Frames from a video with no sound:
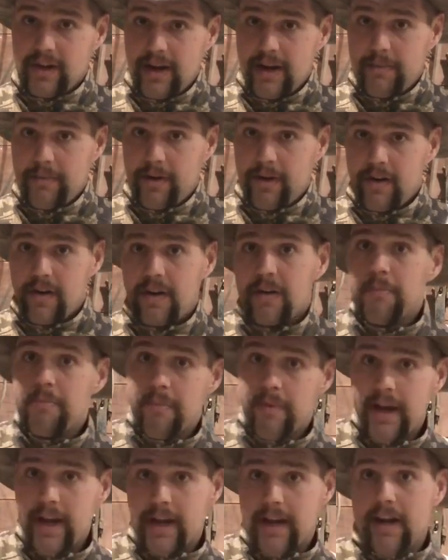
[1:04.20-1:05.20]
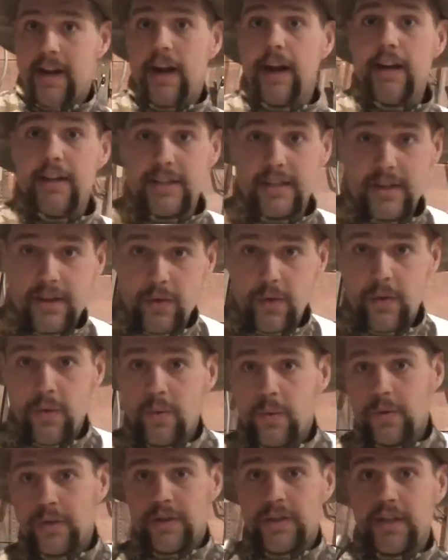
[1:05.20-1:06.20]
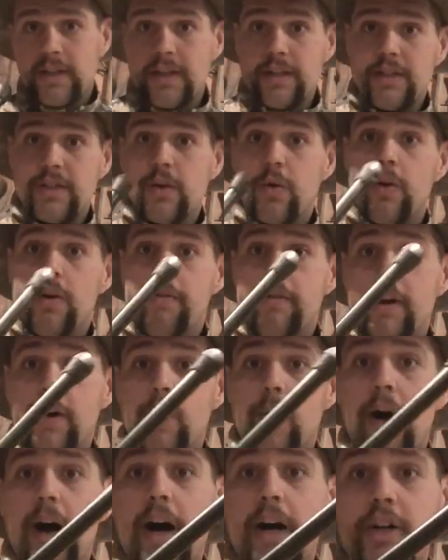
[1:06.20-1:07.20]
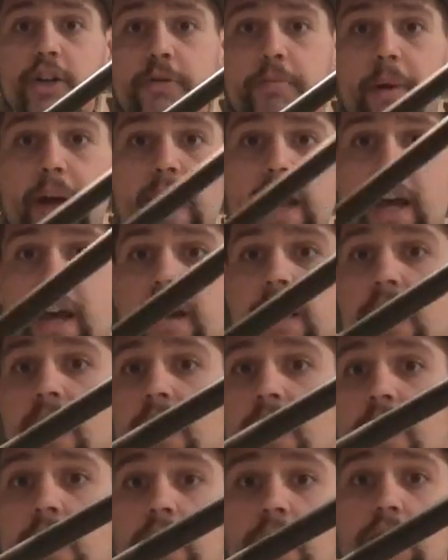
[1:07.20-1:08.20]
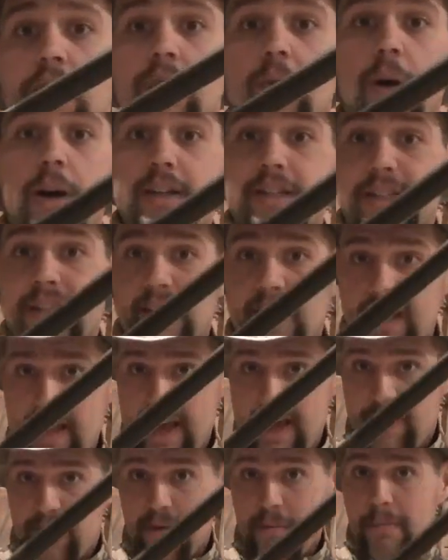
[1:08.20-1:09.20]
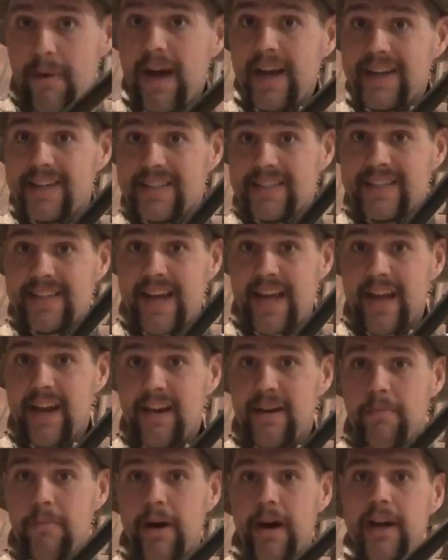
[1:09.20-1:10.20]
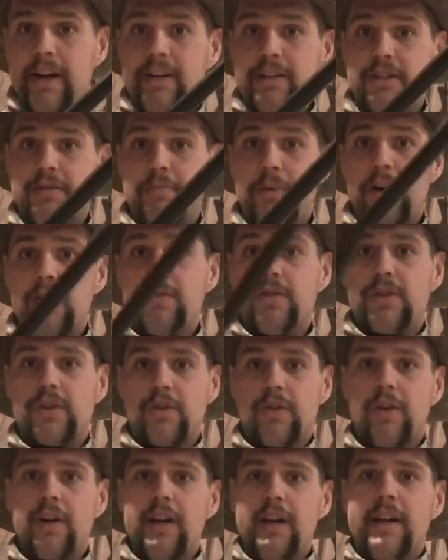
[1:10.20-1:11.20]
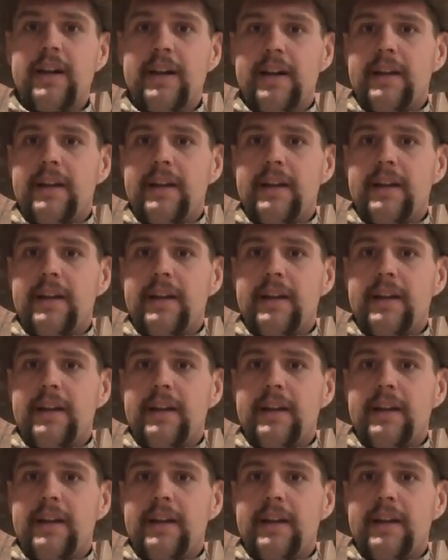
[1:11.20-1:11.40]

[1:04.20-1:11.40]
Grebner back in high school was in a sort of a garage band. So I still have a mic stand at my disposal.